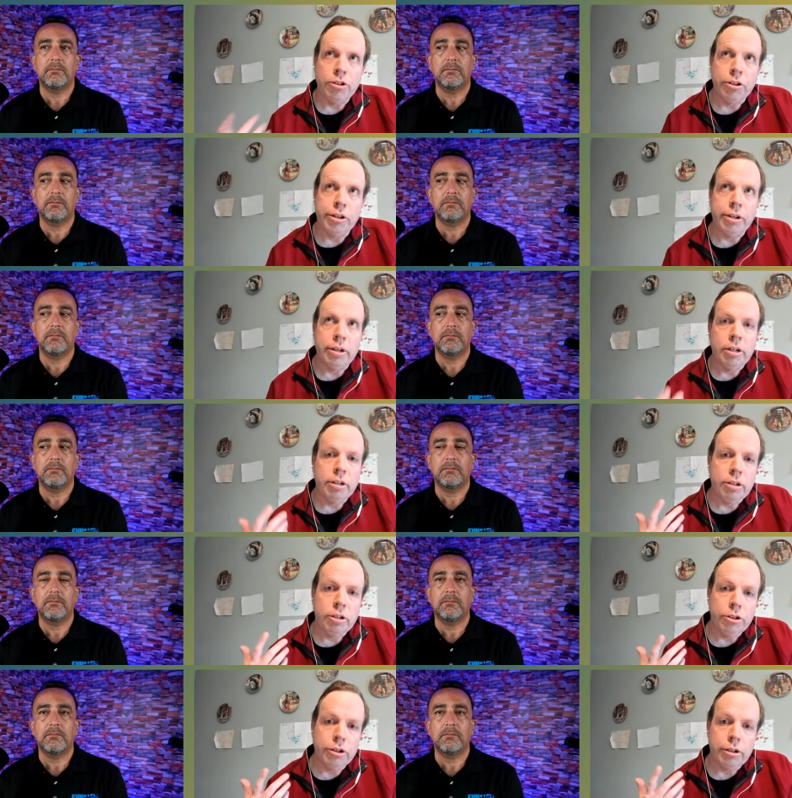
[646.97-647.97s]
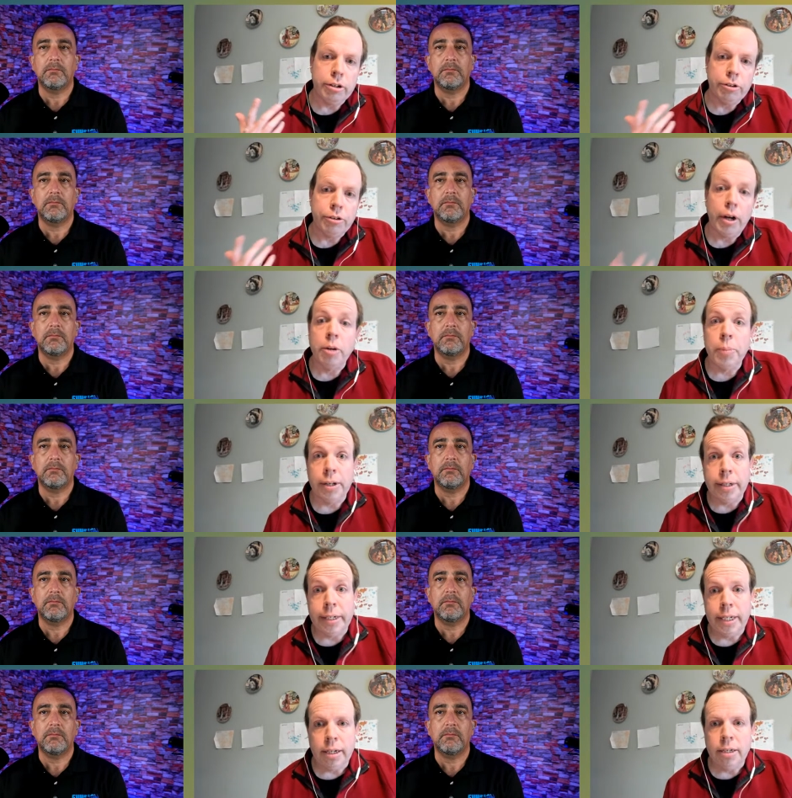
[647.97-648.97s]
Speaker 1: your your
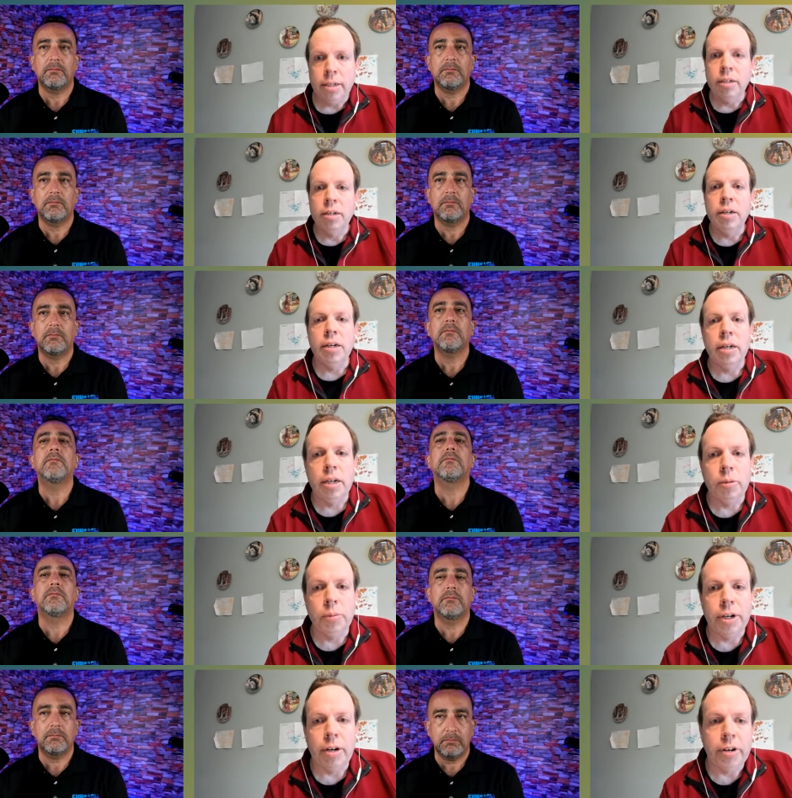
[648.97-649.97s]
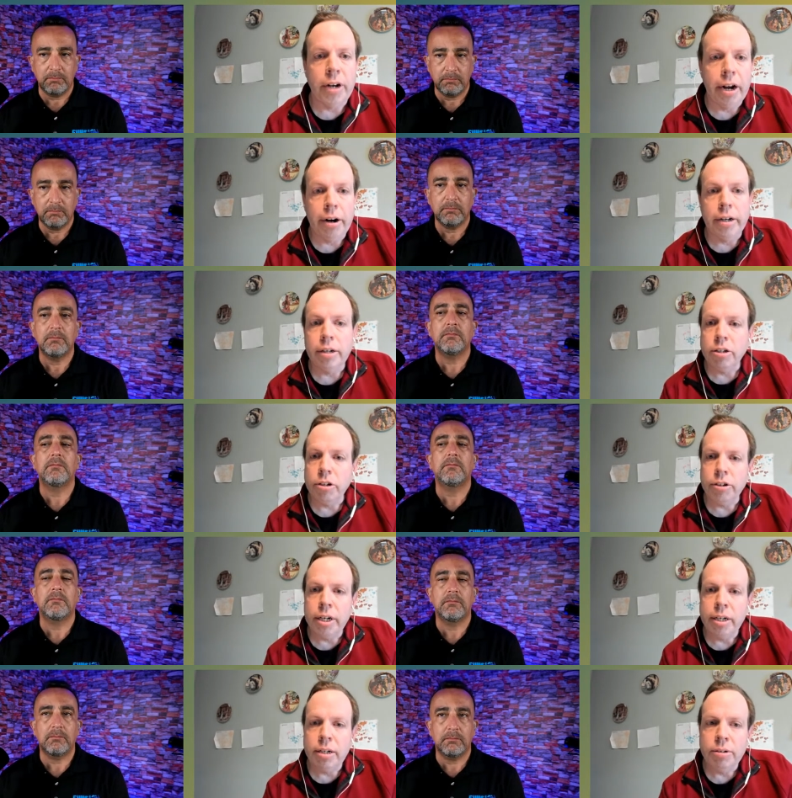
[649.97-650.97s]
credibility mm-hmm. in whatever area
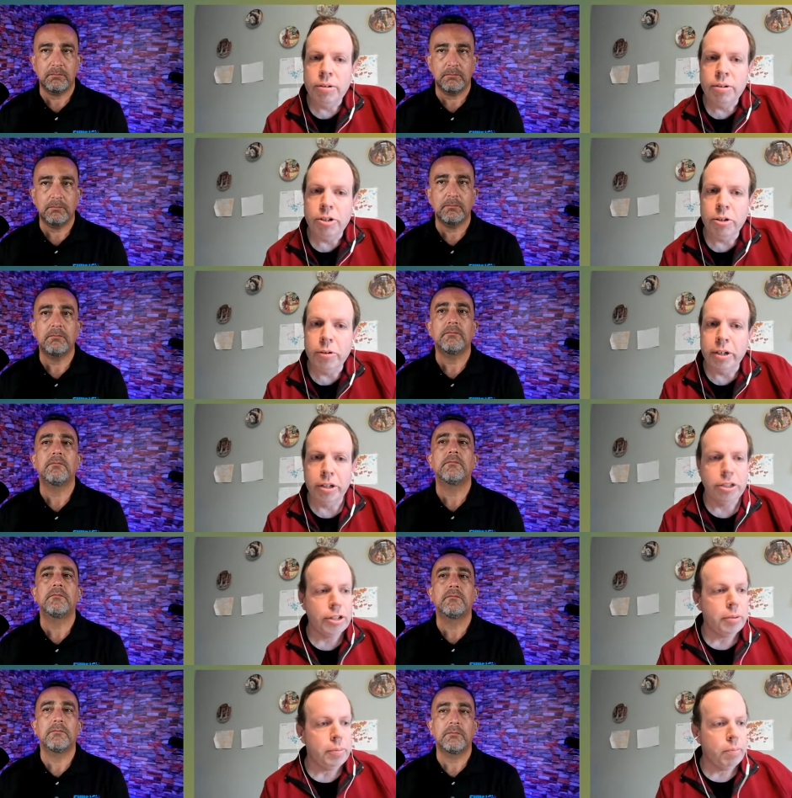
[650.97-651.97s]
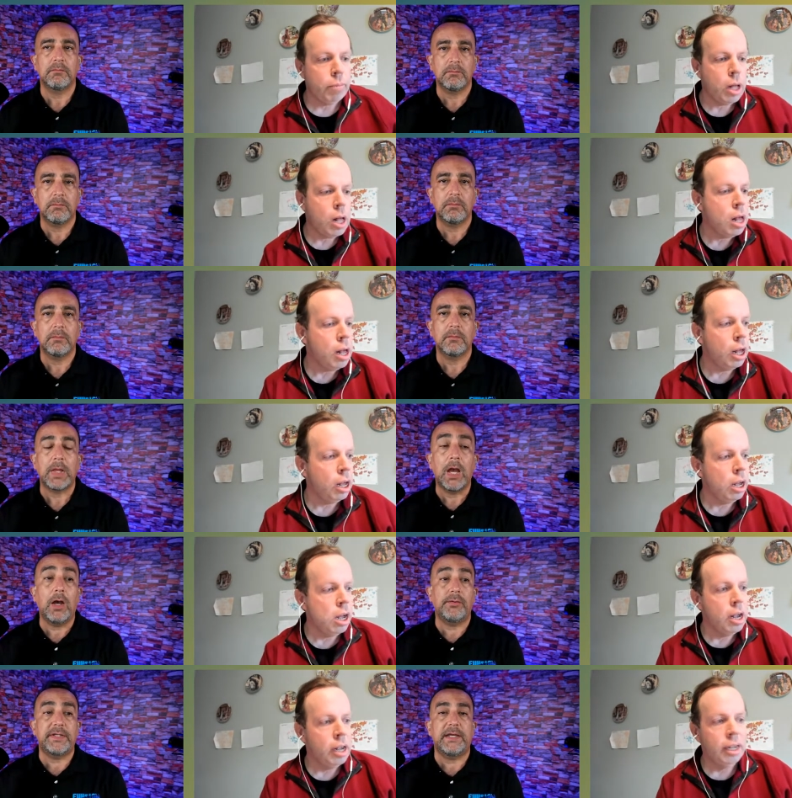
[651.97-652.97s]
you're in do you agree jim
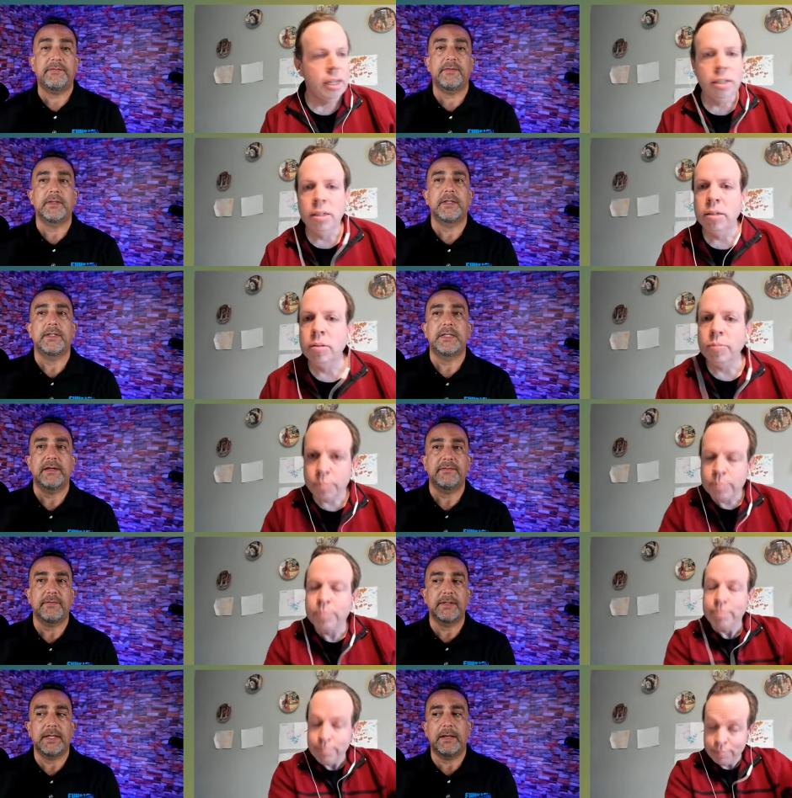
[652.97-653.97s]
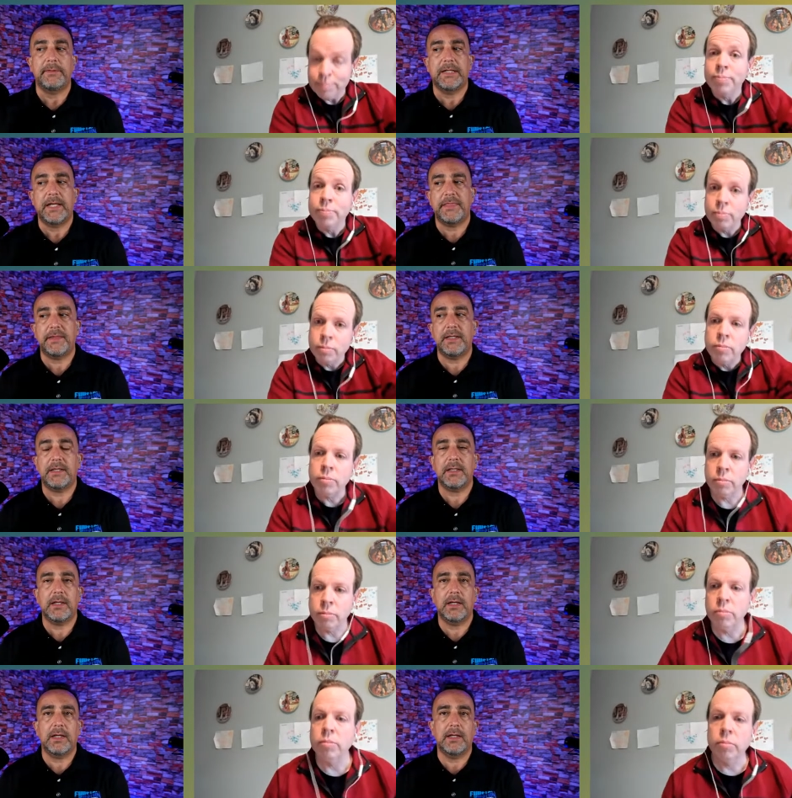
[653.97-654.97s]
Speaker 2: oh definitely definitely i mean i
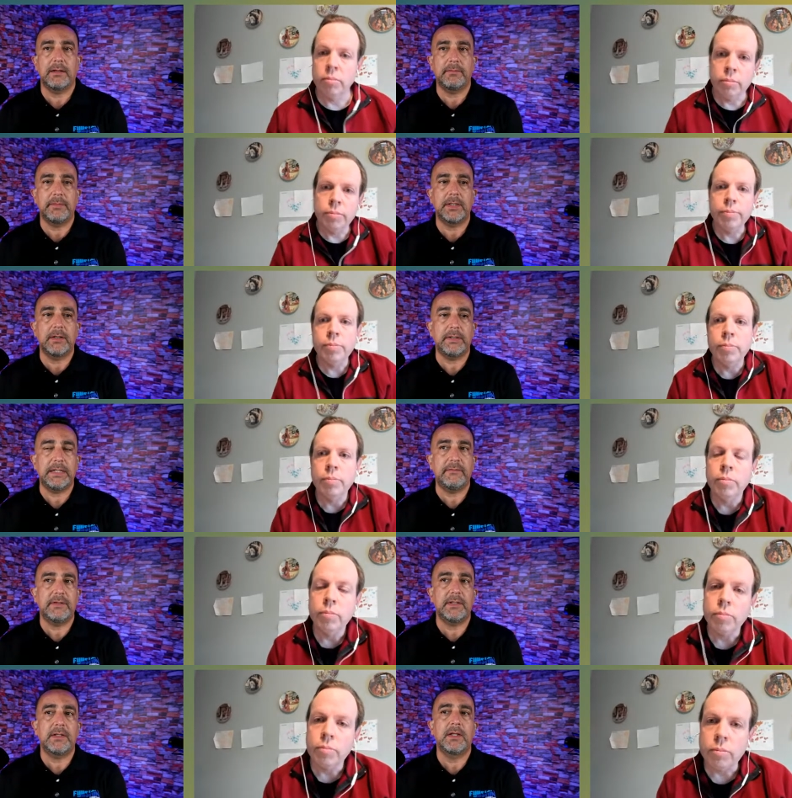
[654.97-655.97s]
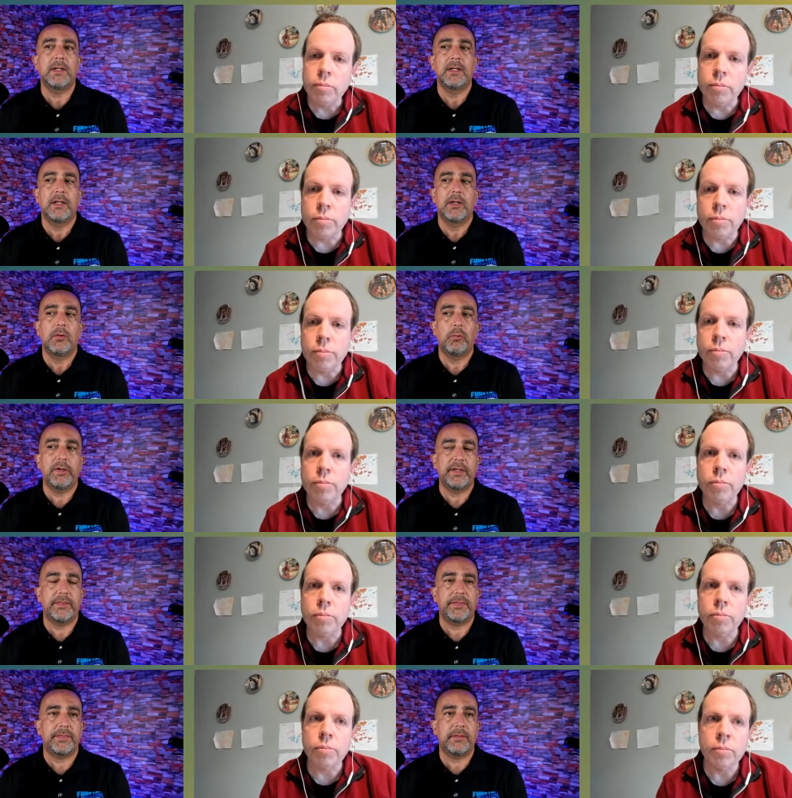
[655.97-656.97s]
think um, you know even
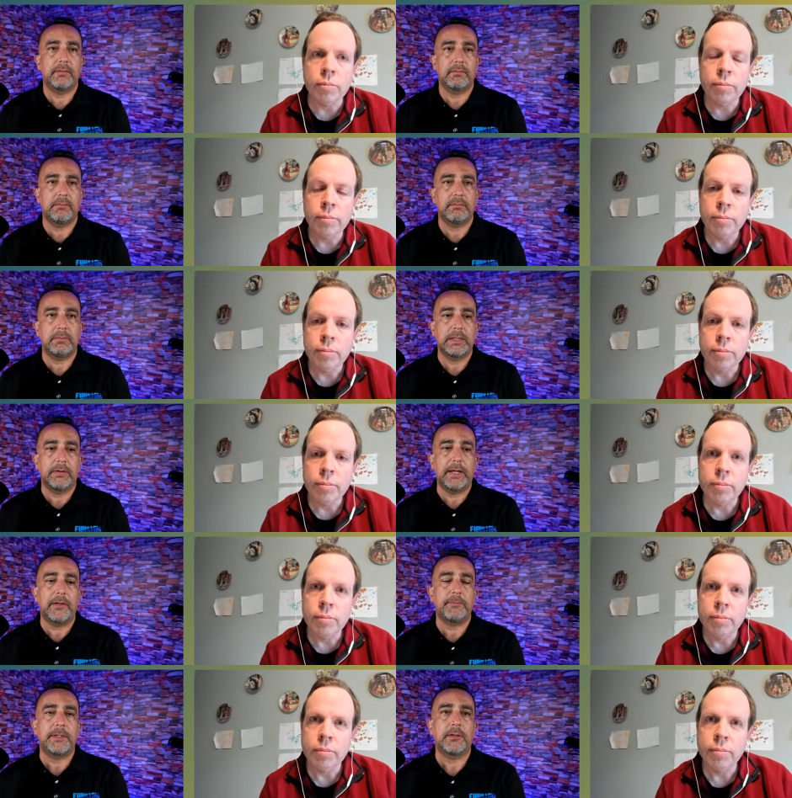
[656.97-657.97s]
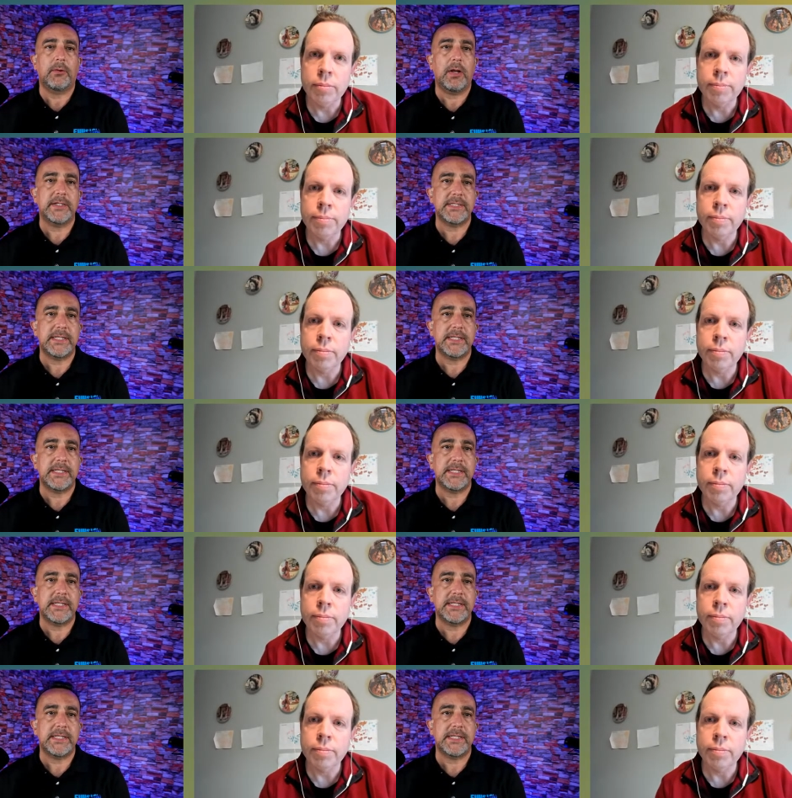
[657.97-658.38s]
with you know helping ross